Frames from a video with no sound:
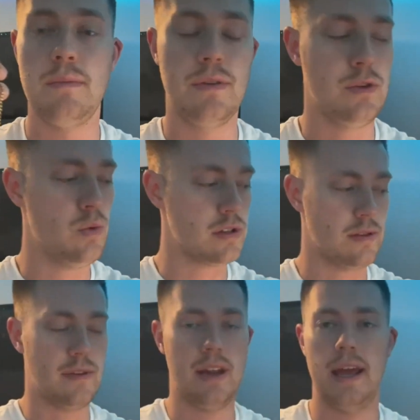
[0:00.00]
But if you want
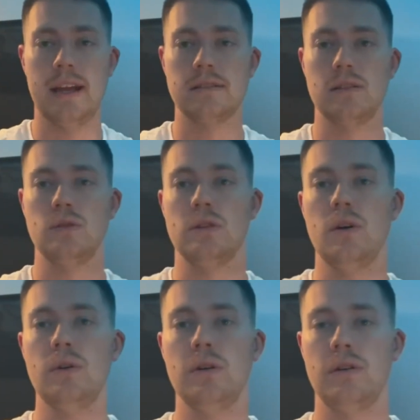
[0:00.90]
something that hangs a little
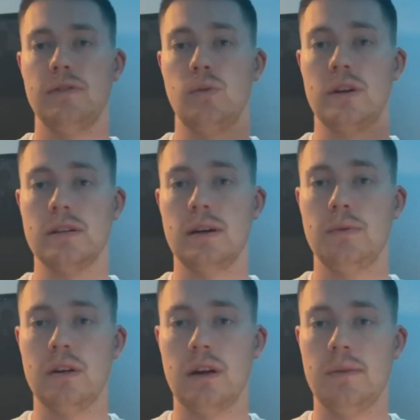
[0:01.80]
lower, or if you want to
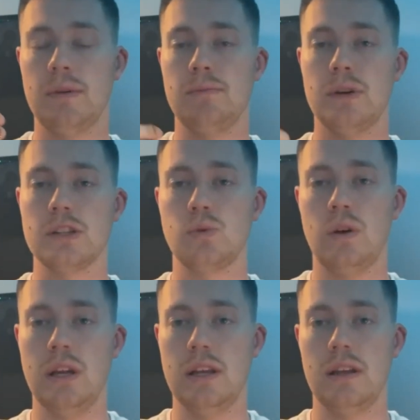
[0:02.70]
double it up and put a
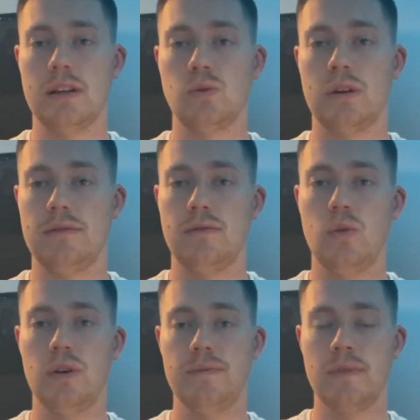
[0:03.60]
20 and then a
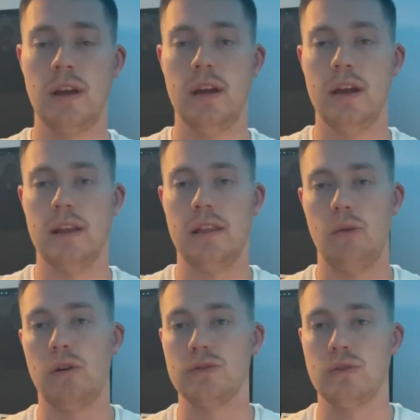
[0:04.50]
24, that
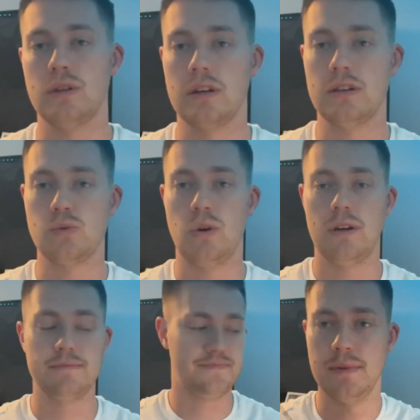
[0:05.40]
would also look good as
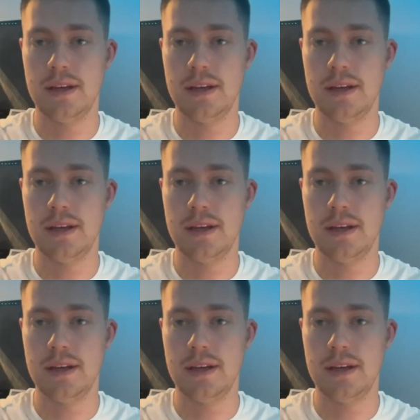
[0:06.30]
well.